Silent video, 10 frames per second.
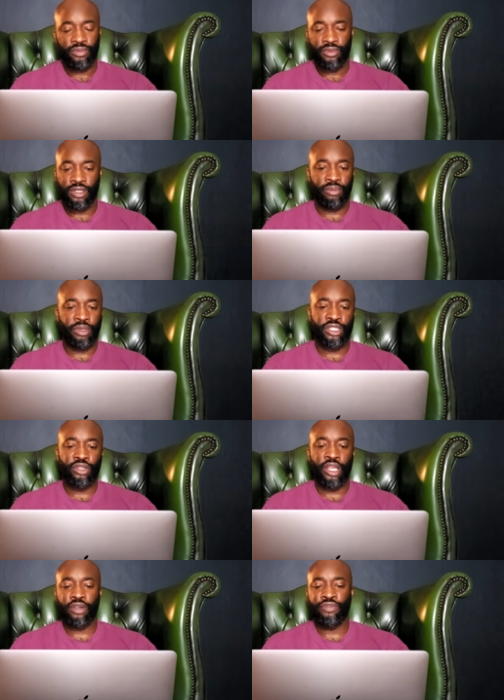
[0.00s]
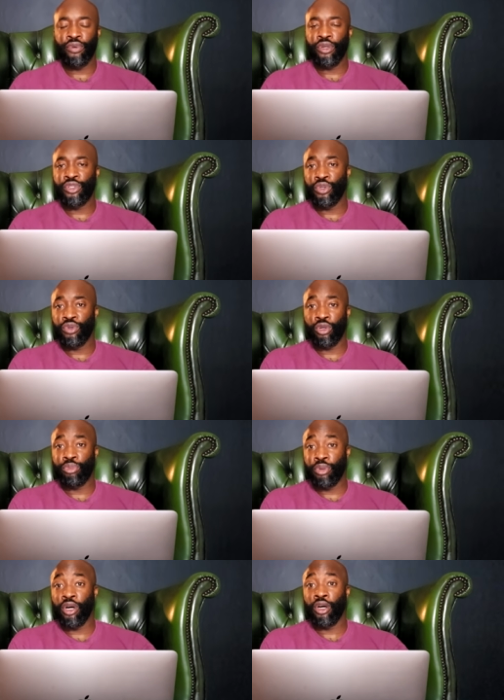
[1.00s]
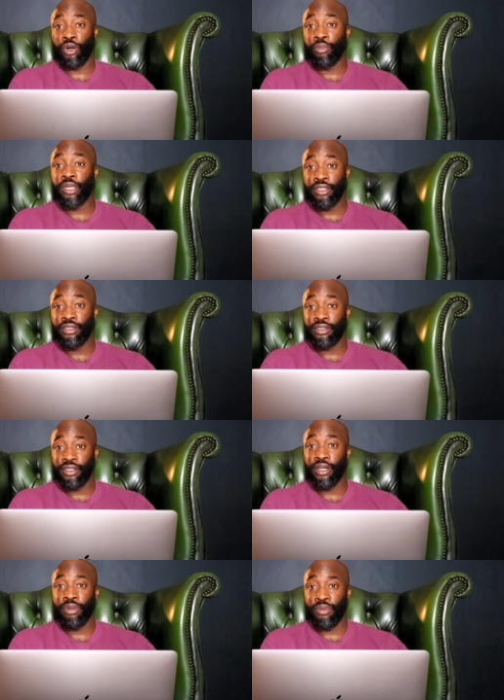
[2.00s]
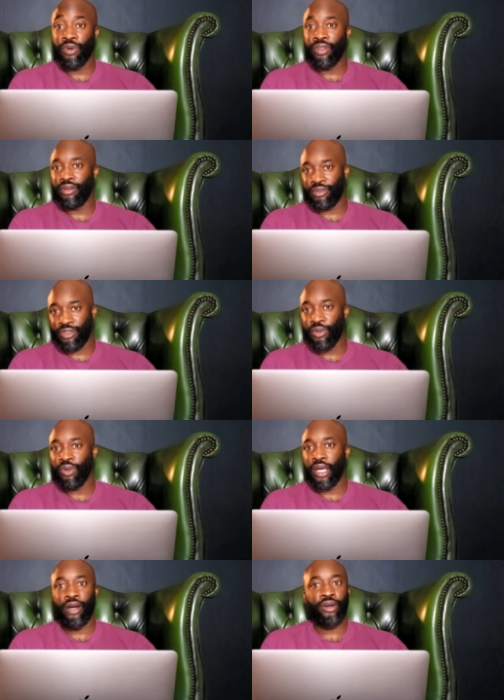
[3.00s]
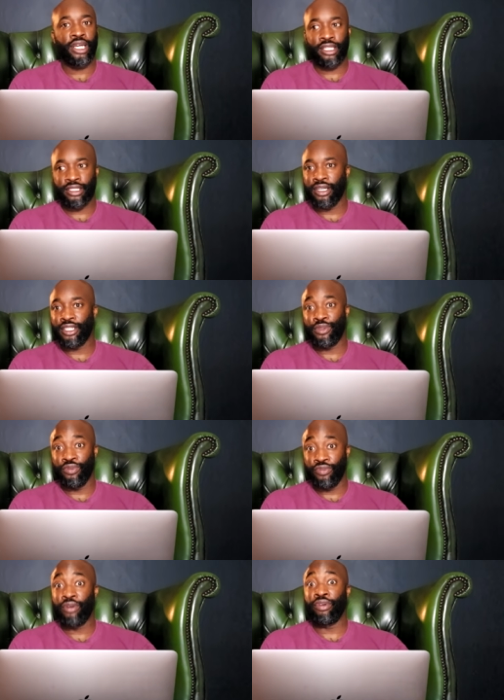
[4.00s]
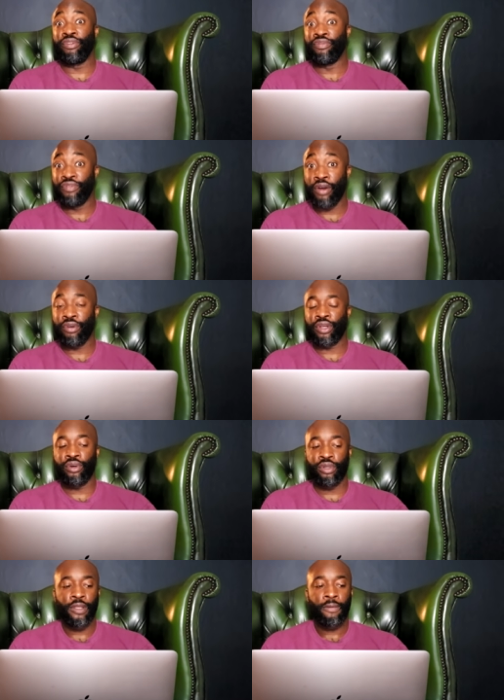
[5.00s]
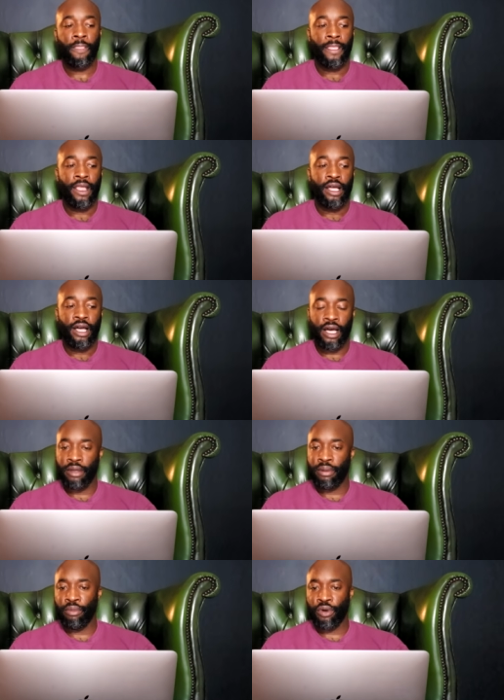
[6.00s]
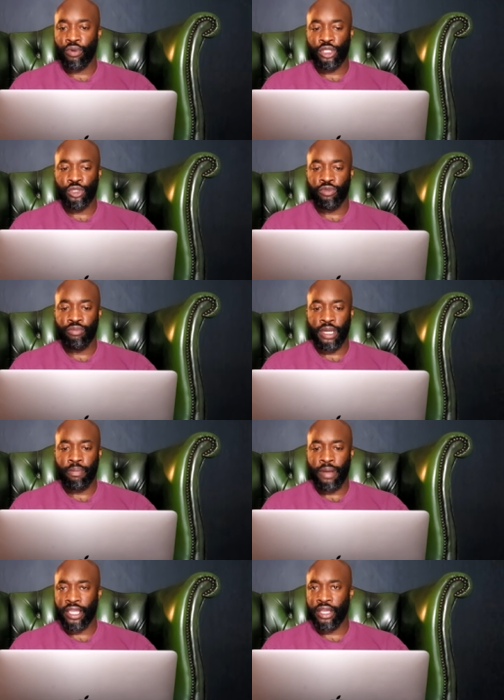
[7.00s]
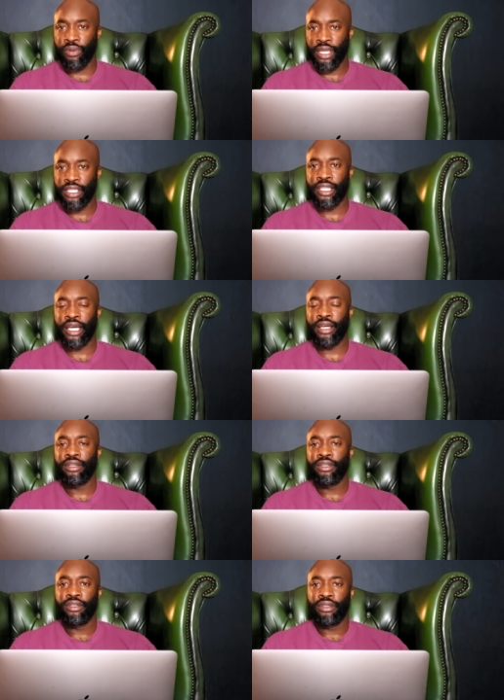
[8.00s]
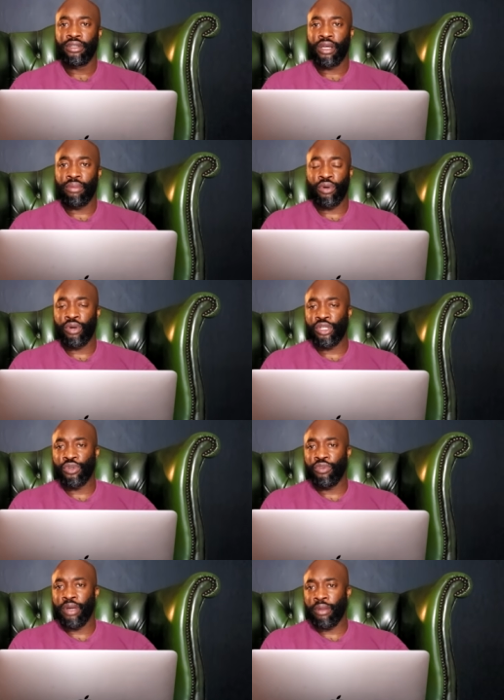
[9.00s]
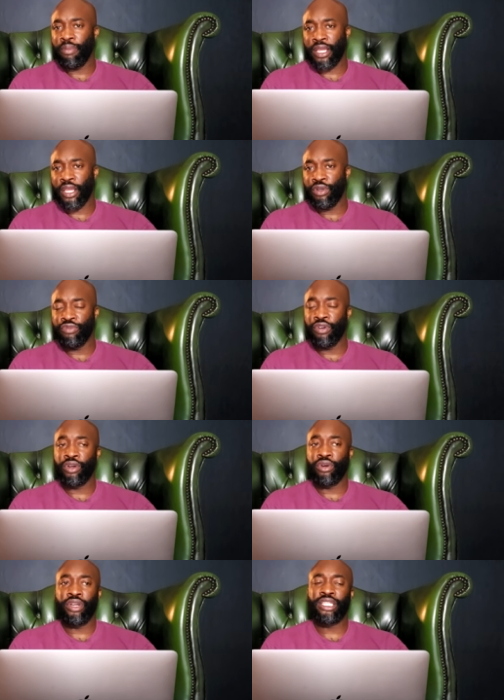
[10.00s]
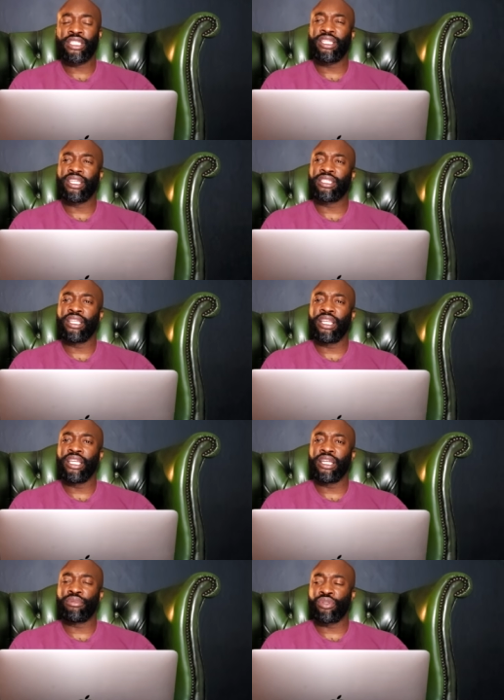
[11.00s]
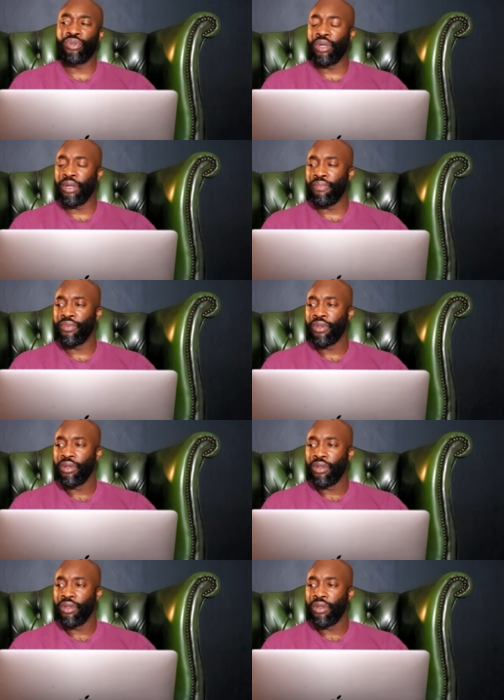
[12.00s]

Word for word: You know what I mean? It's not like a forty-two-year-old Bernard Hopkins, you know what I mean, where they were still like, okay, this guy's still very, very good. I, I'm not quite sure if Manny Pacquiao is that. I'm not quite sure if Manny Pacquiao is very good. And I said this in the lead-up to um,